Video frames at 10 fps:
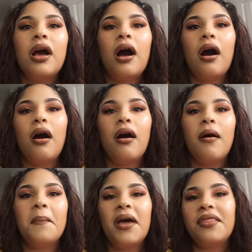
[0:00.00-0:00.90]

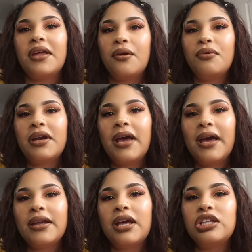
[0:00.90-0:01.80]
And then I went
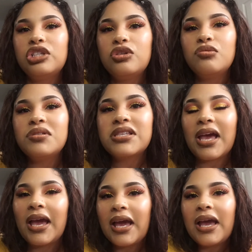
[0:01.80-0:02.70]
ahead and used
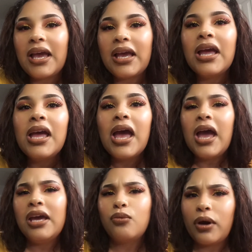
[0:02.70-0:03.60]
a
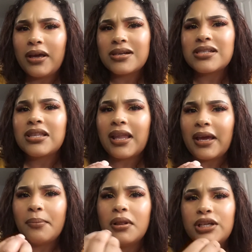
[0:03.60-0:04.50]
NYX Light
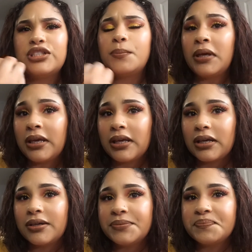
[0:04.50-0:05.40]
Plush Pink.
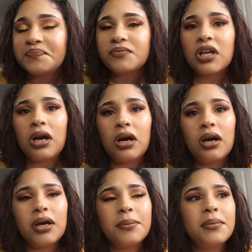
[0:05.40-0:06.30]

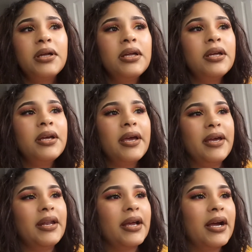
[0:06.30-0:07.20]

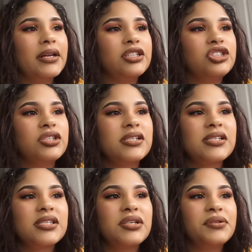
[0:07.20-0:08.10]
And I kind of
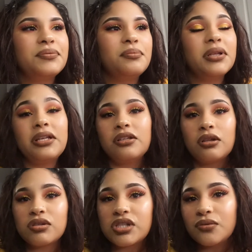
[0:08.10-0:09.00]
just blended
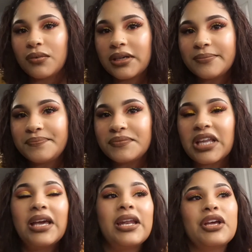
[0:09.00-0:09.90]
those two in,
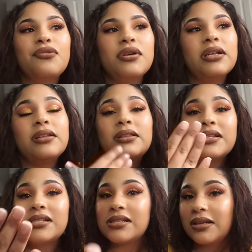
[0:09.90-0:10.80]
and I created
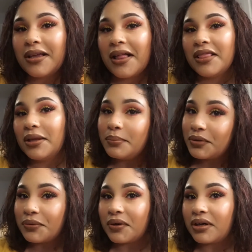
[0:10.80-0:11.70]
this lip
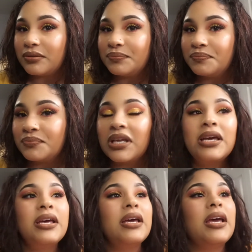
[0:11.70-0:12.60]
duo.
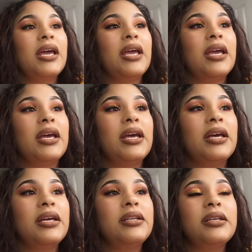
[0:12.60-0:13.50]

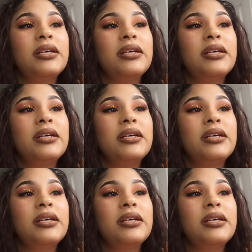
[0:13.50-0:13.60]
And